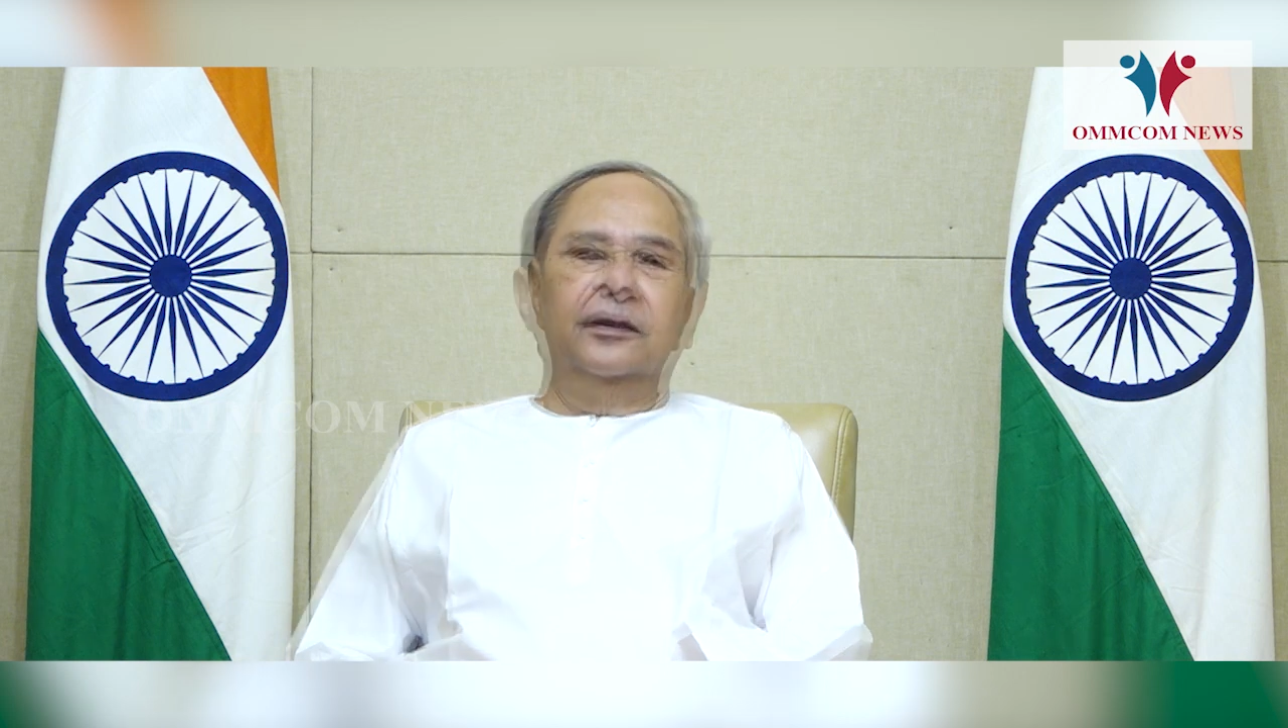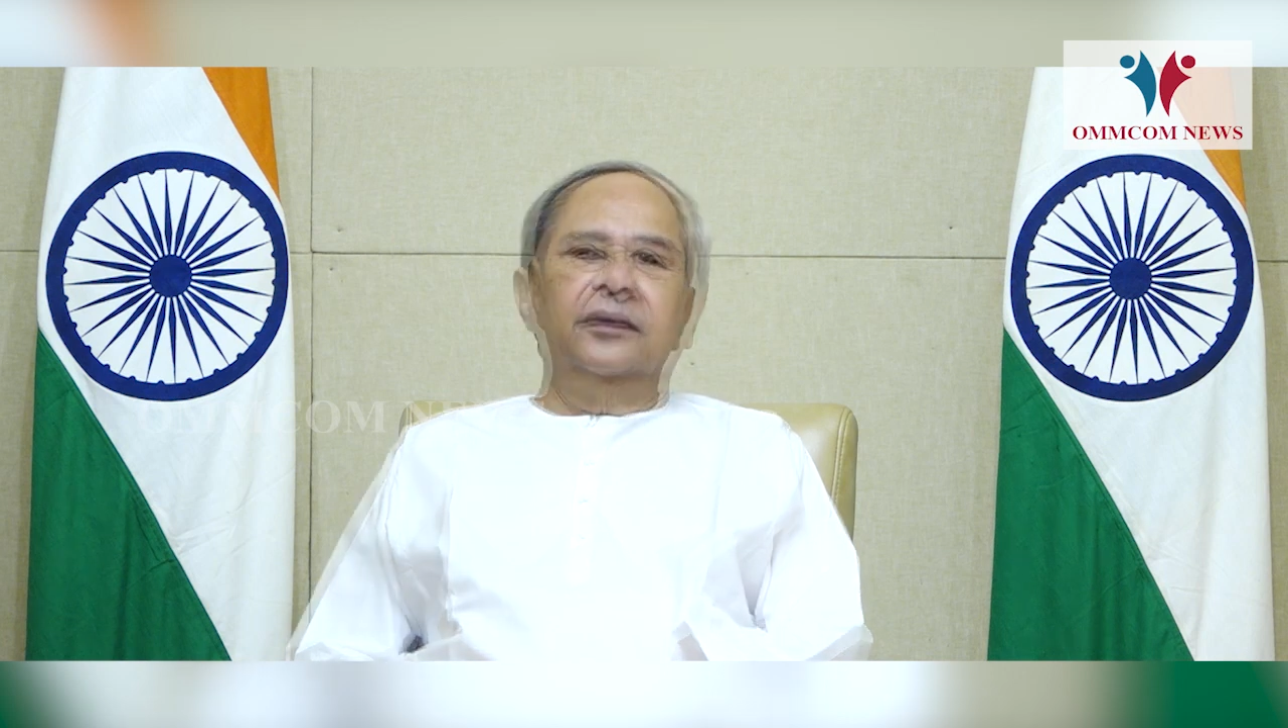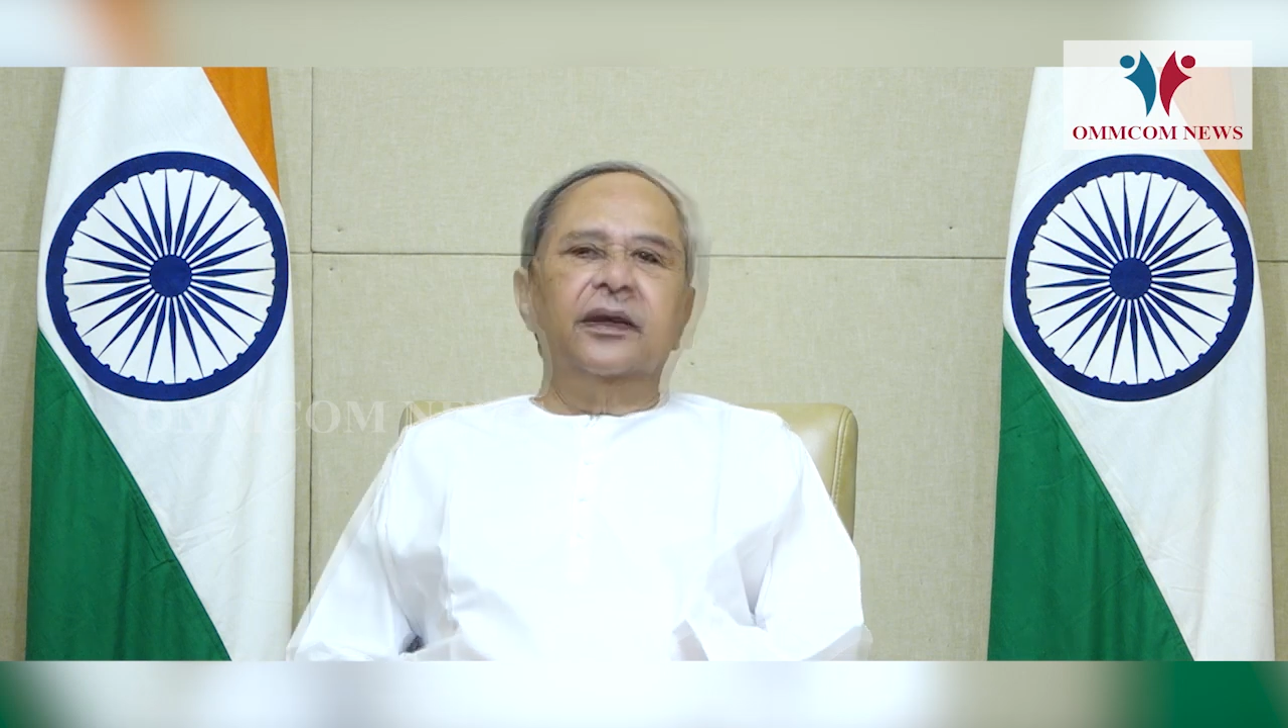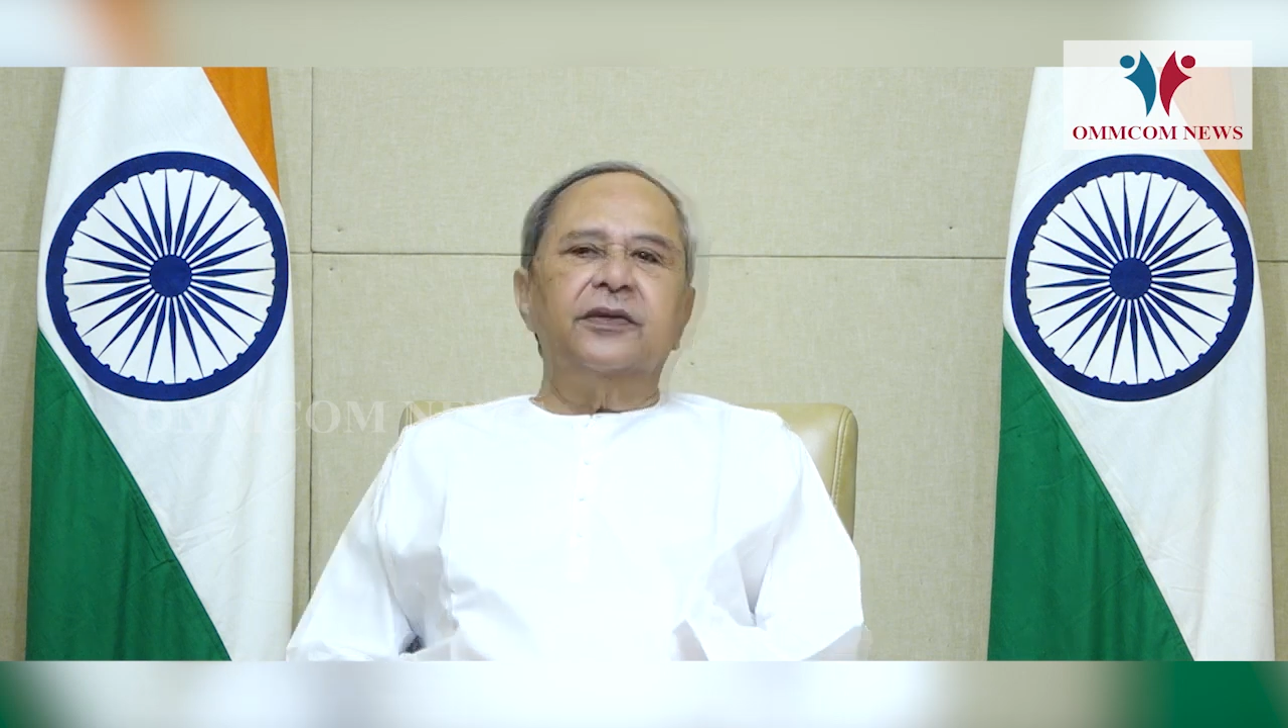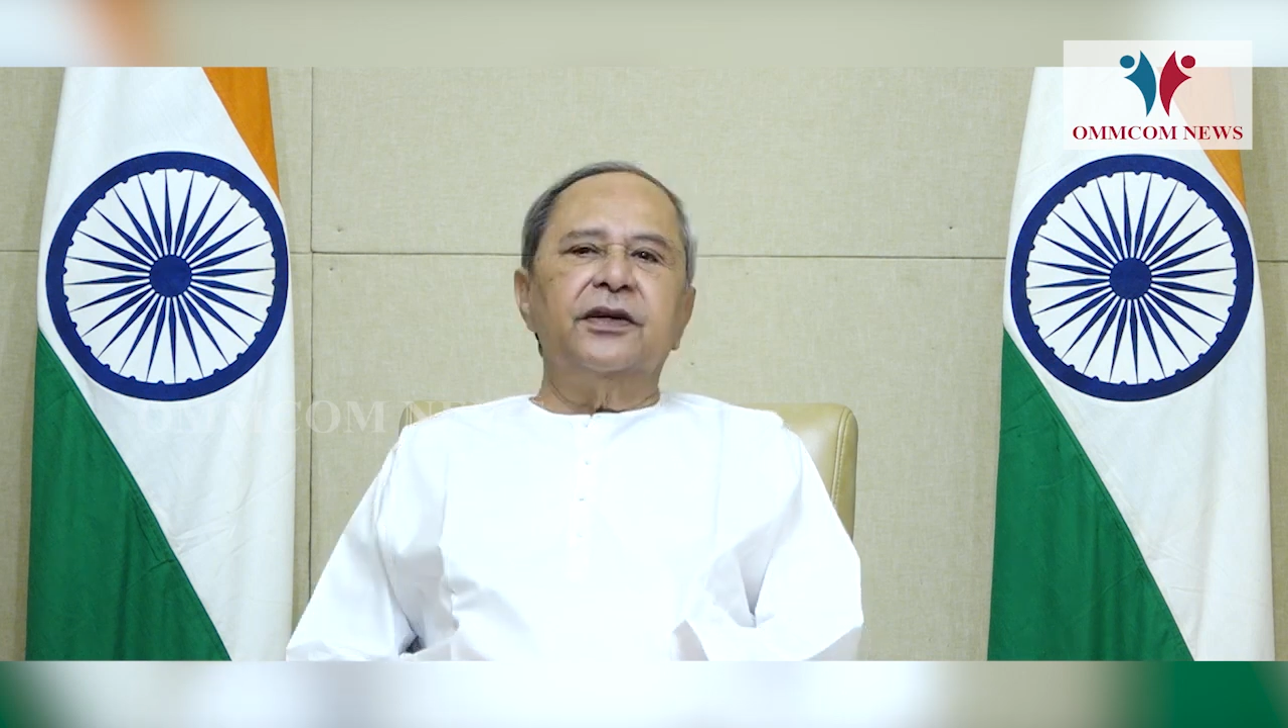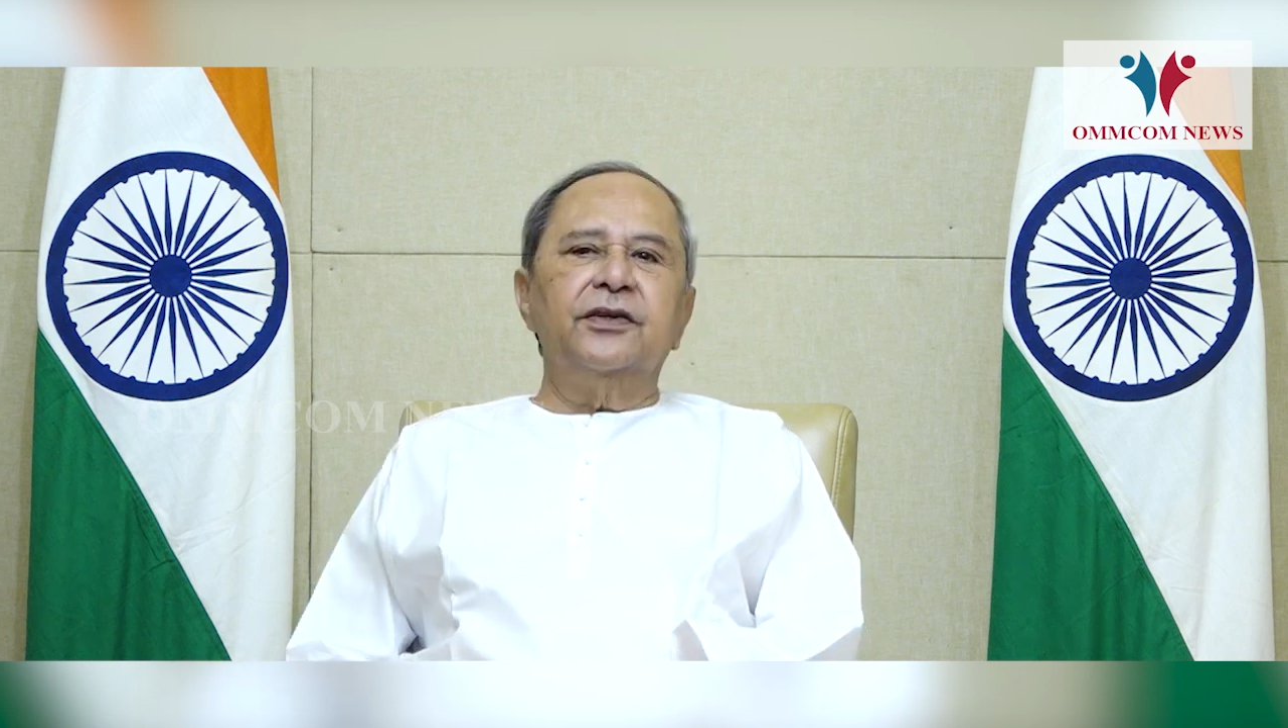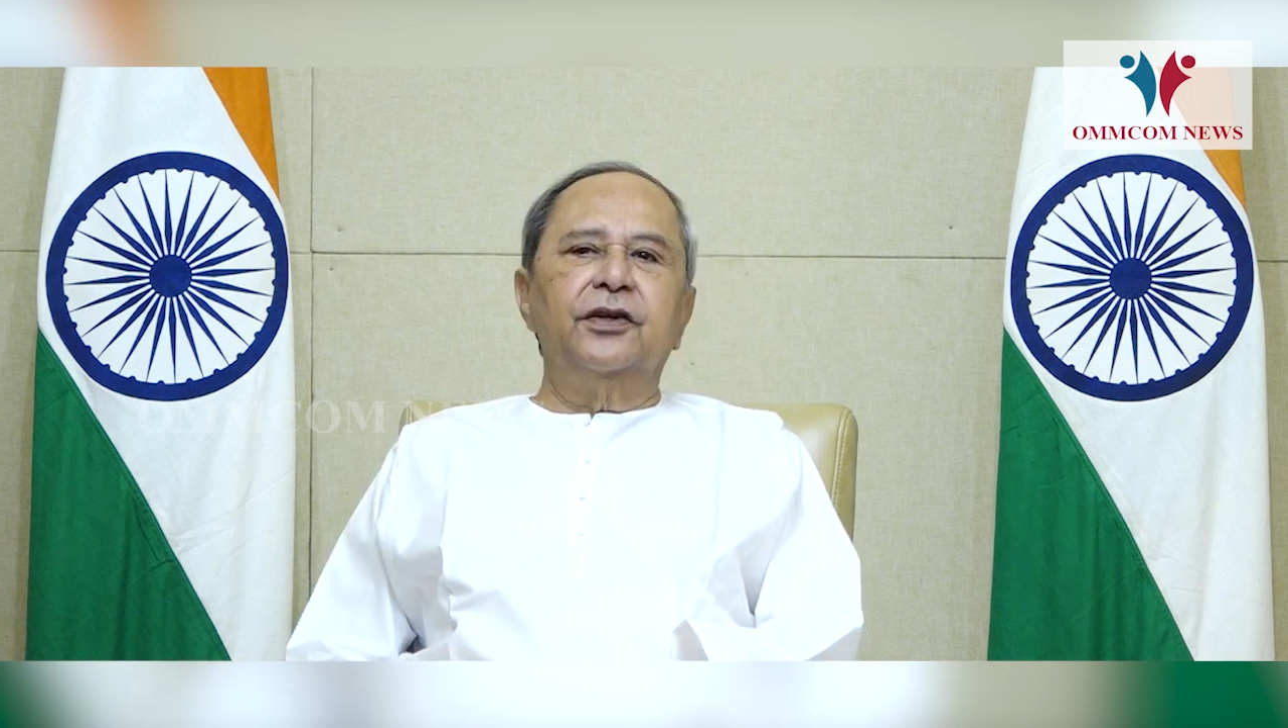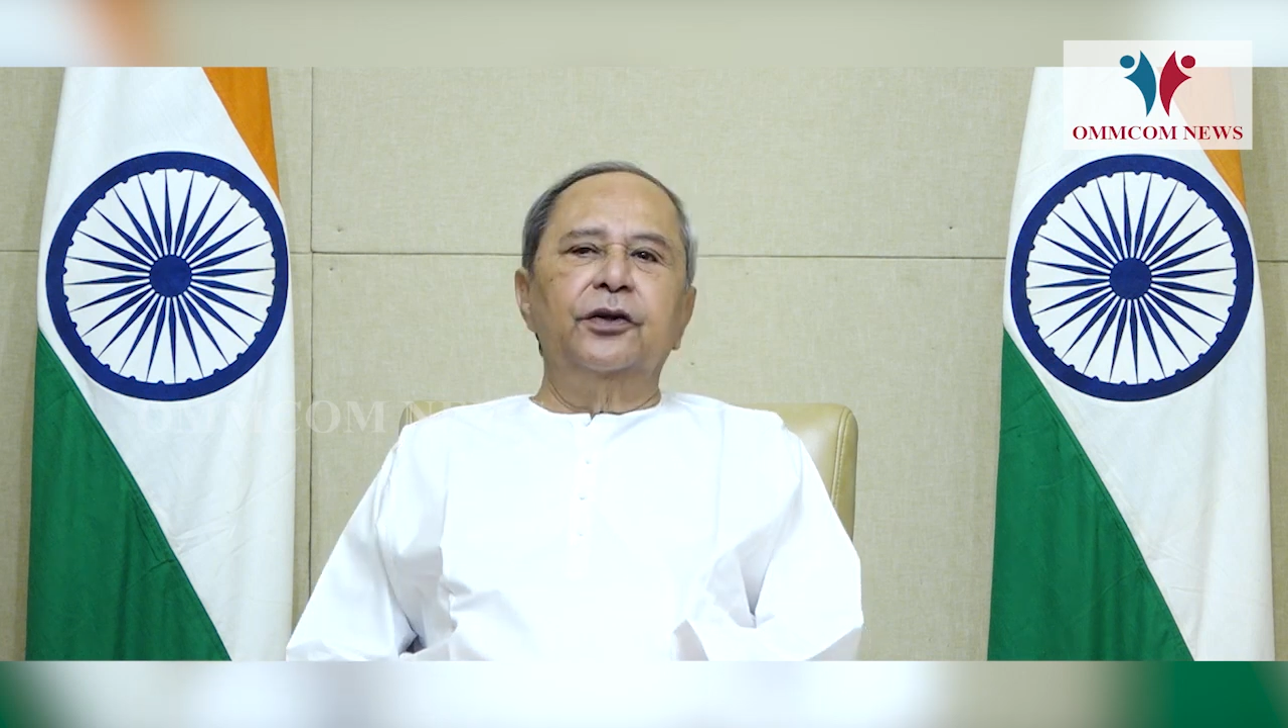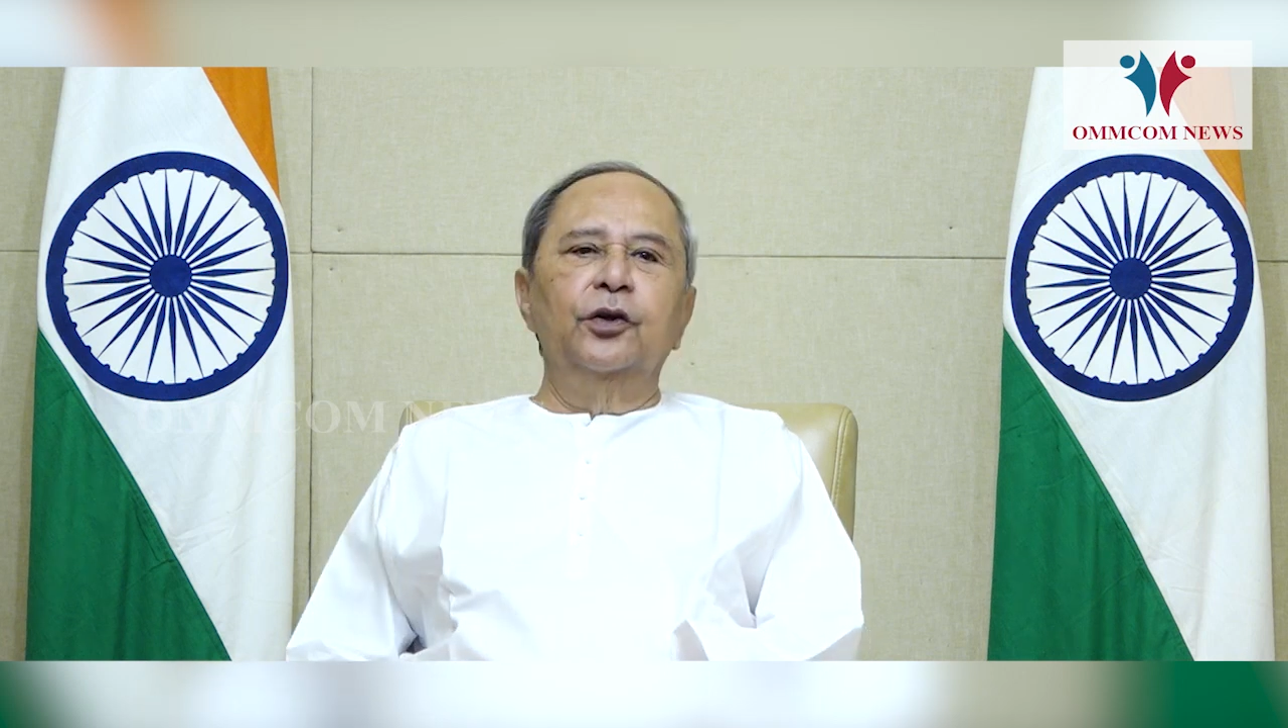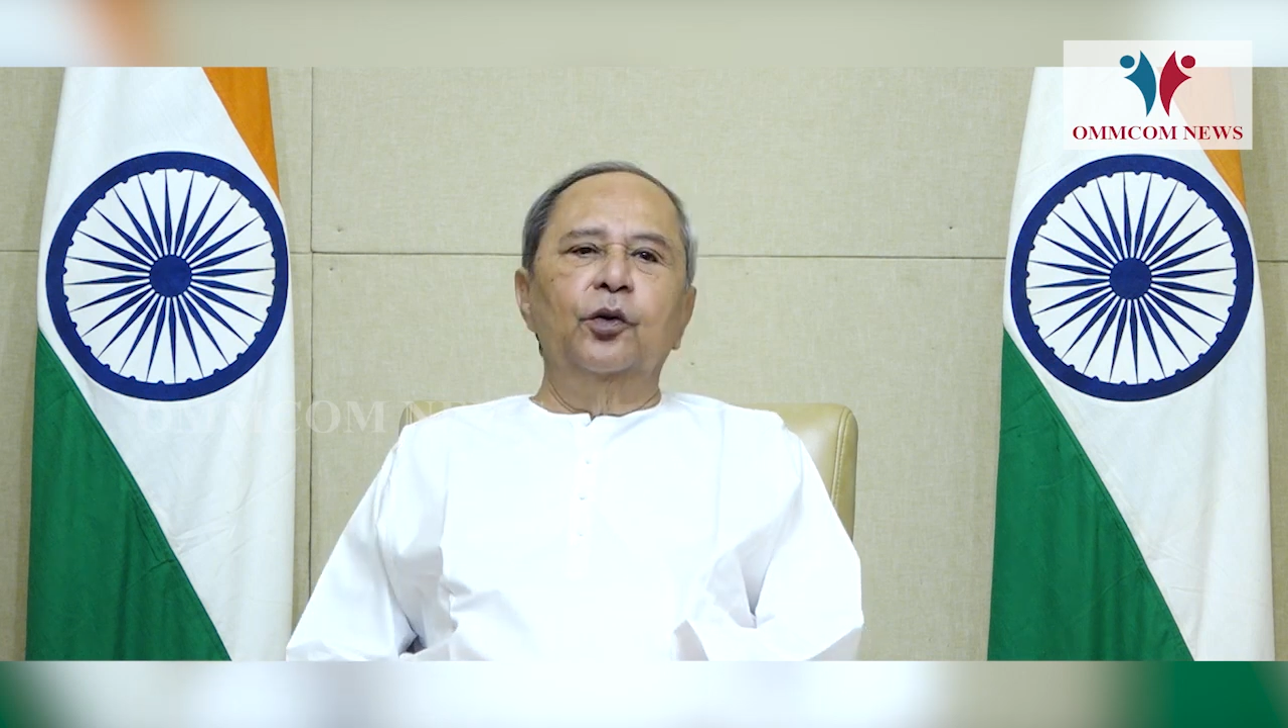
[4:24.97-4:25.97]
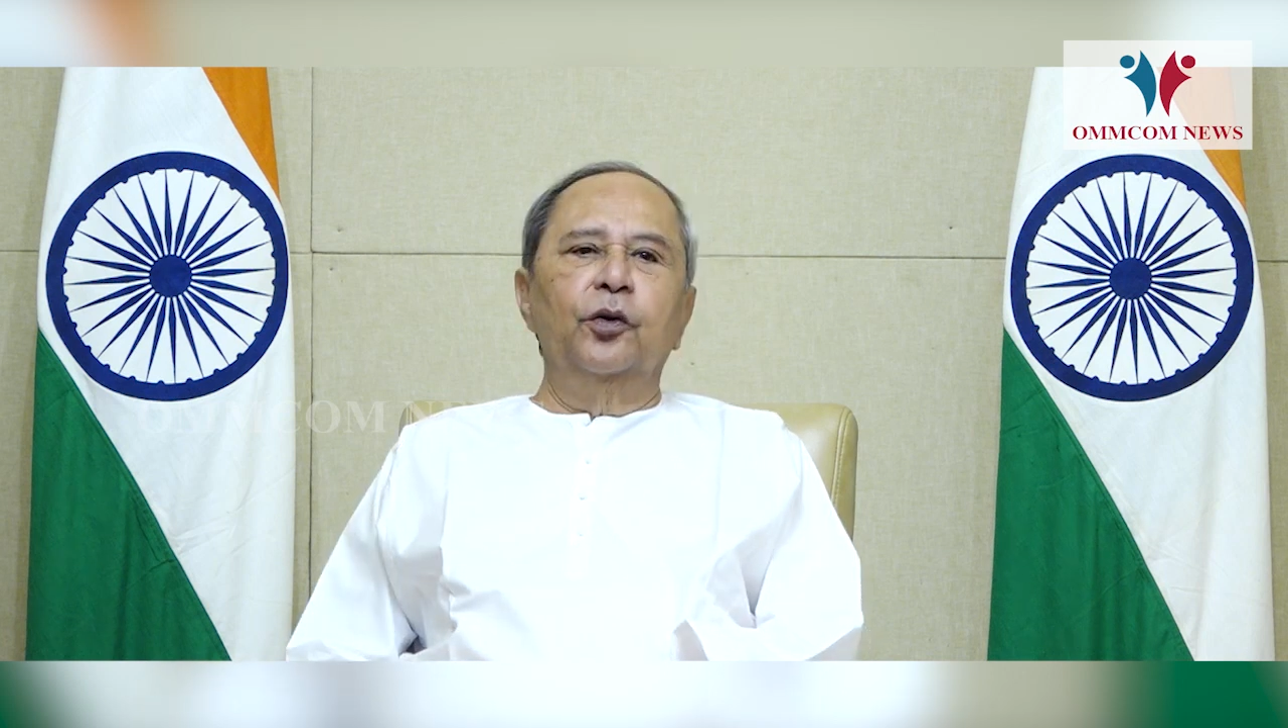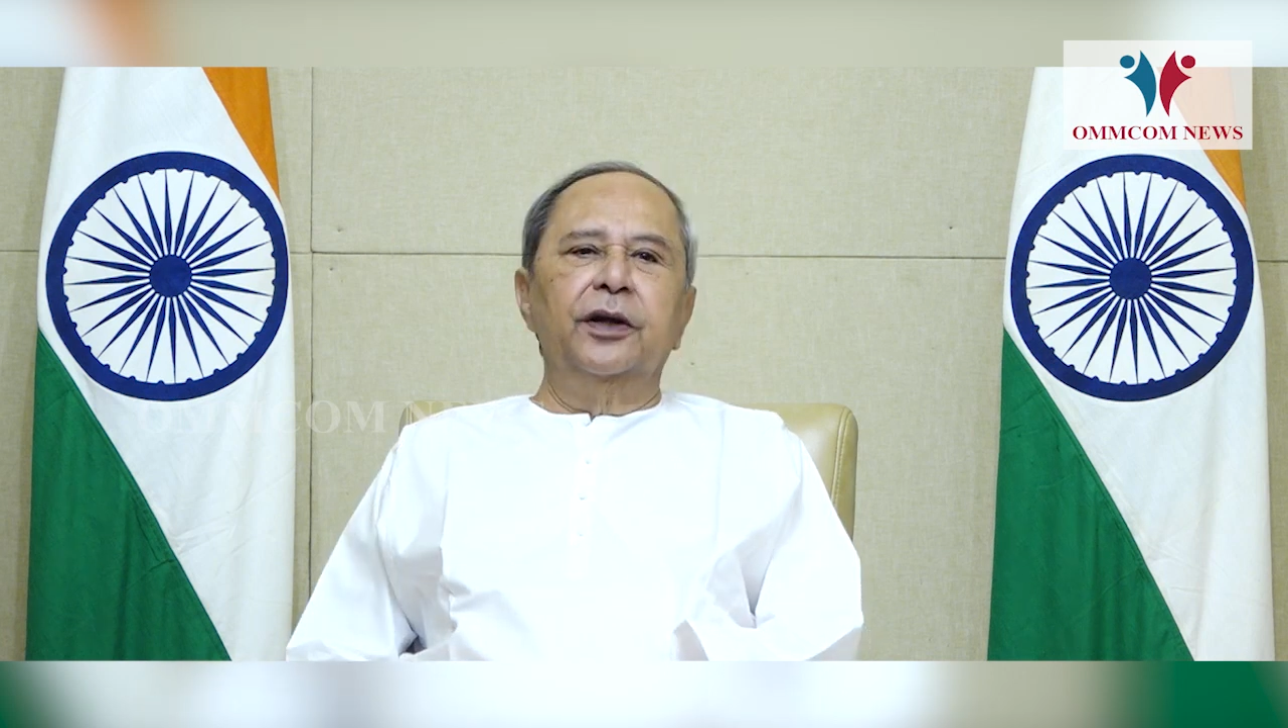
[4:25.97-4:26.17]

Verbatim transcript: This is the new